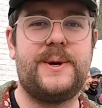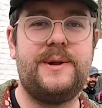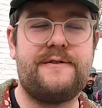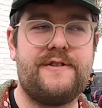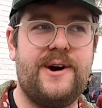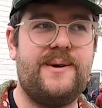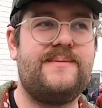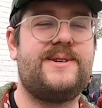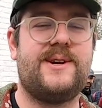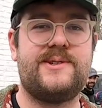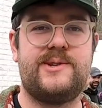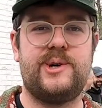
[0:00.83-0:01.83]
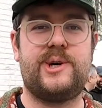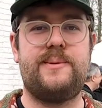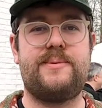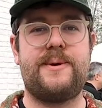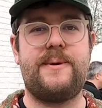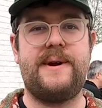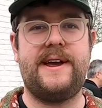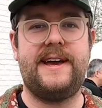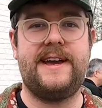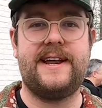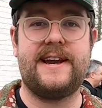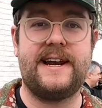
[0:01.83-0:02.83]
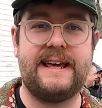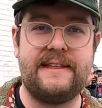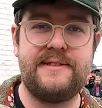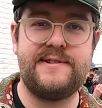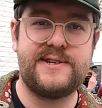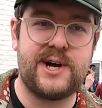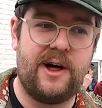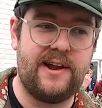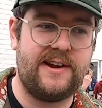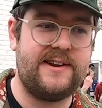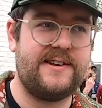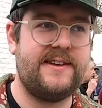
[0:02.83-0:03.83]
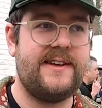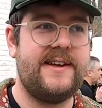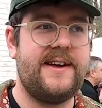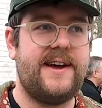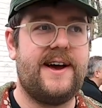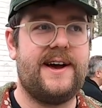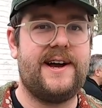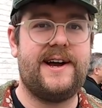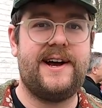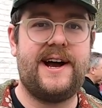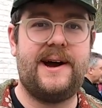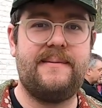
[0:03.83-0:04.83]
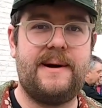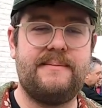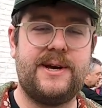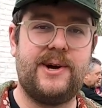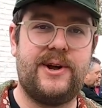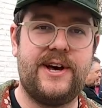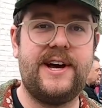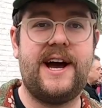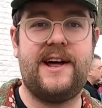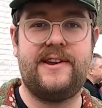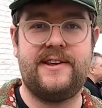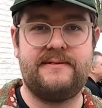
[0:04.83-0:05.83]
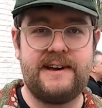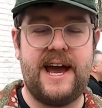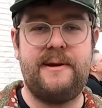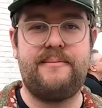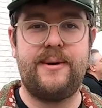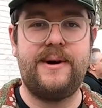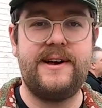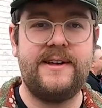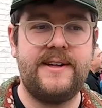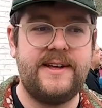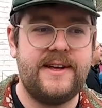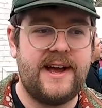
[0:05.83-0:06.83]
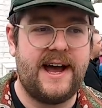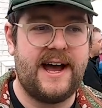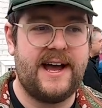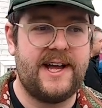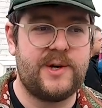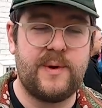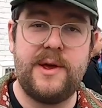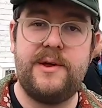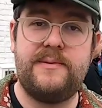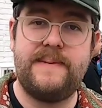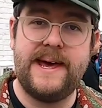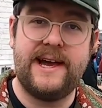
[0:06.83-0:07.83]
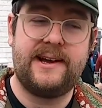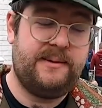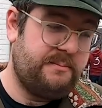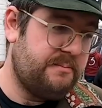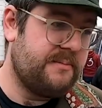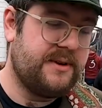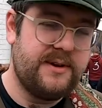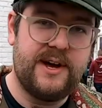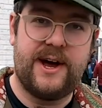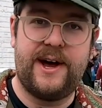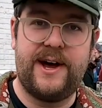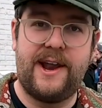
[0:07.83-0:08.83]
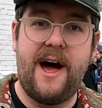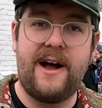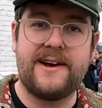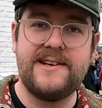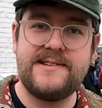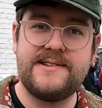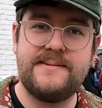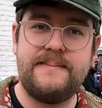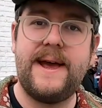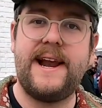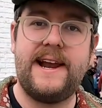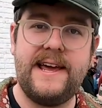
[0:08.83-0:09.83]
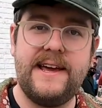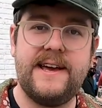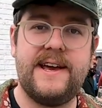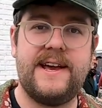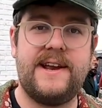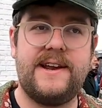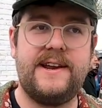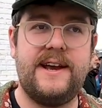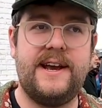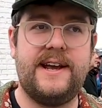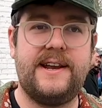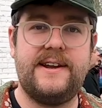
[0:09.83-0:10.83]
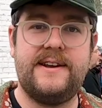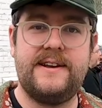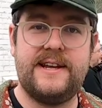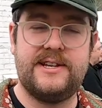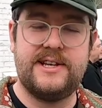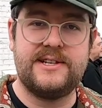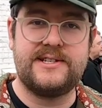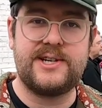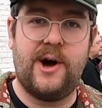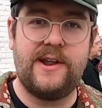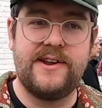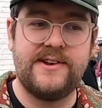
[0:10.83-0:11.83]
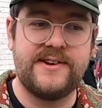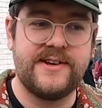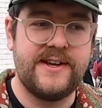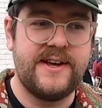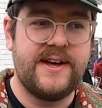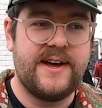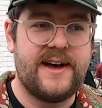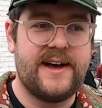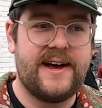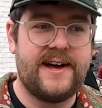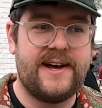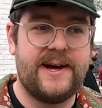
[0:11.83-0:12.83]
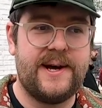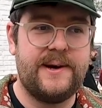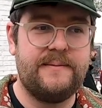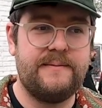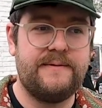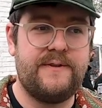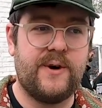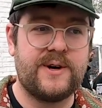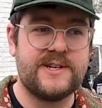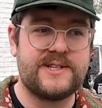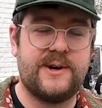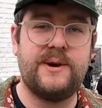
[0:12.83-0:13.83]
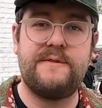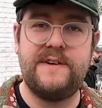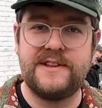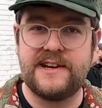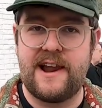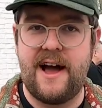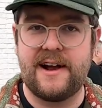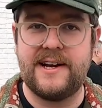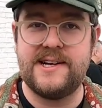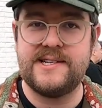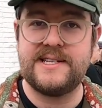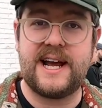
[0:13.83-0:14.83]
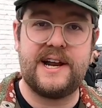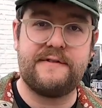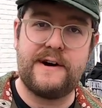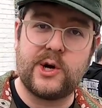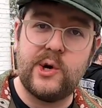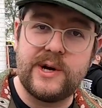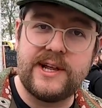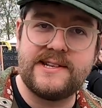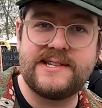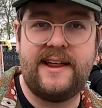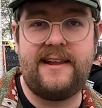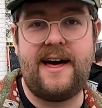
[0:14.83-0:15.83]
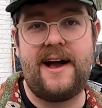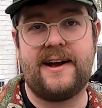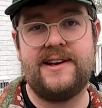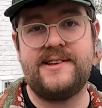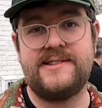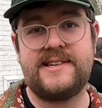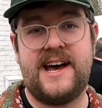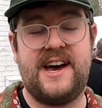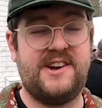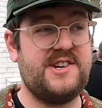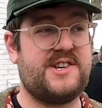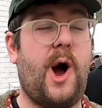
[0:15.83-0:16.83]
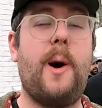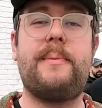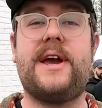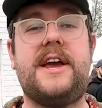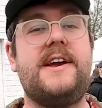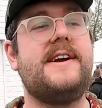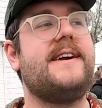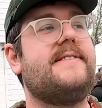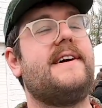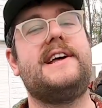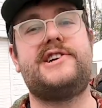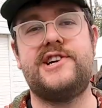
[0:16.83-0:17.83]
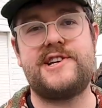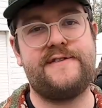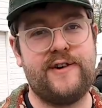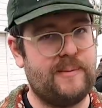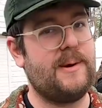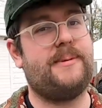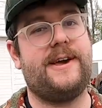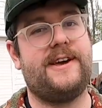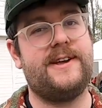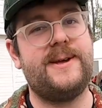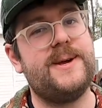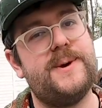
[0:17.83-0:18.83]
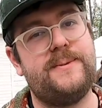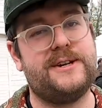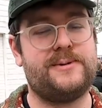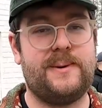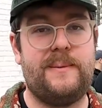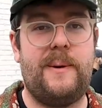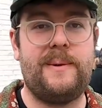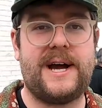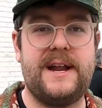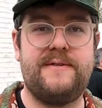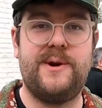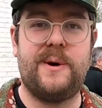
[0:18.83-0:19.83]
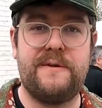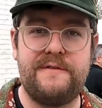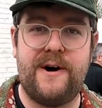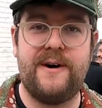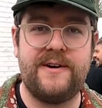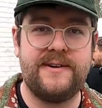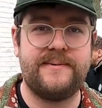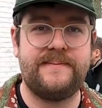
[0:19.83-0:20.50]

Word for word: Hugill from Donzoko Brewery in Leith, Scotland. Uh, I'm, I'm, the owner and the, the, head brewer, and we make uh, lagers mainly in, in, in, in Scotland, uh, focused on unfiltered lagers, kind of Franconian style lagers, and just hoppy, delicious foamy beer, which is what we're kind of known for.